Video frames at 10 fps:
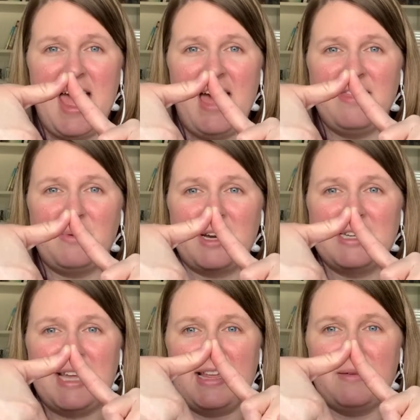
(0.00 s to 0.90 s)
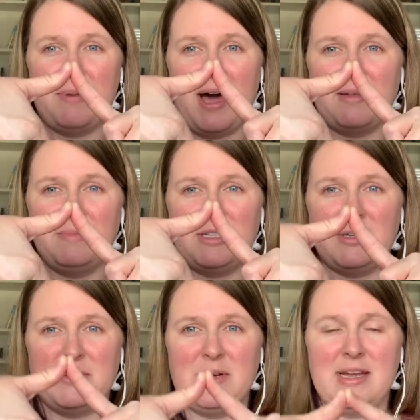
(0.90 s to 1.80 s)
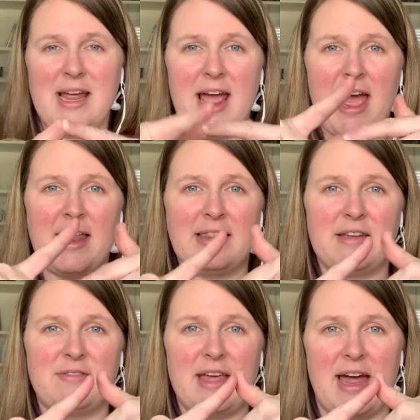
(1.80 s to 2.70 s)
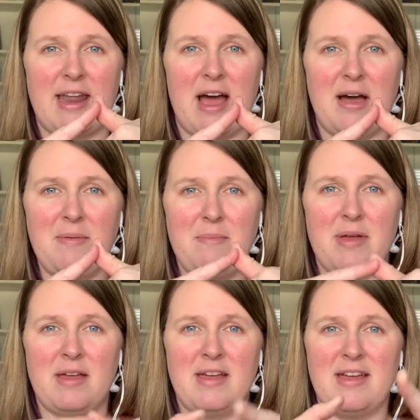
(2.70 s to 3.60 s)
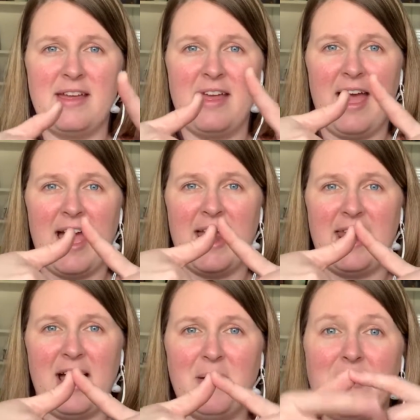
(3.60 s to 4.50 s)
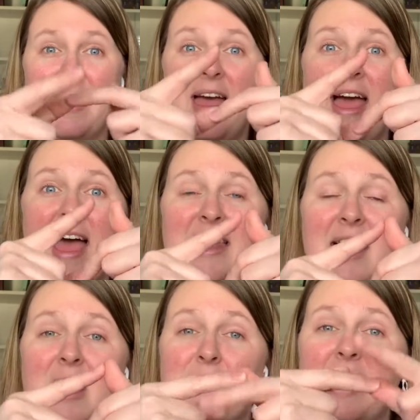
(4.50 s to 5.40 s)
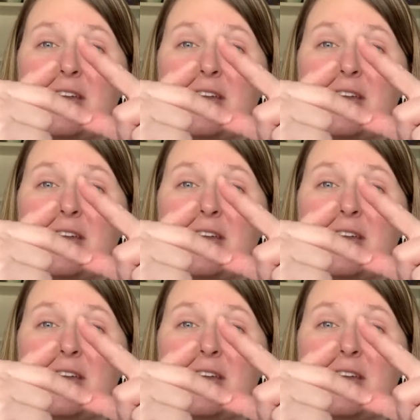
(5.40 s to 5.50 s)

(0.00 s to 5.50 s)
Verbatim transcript: And then we're going to take the bottom two and lift that up and up and up.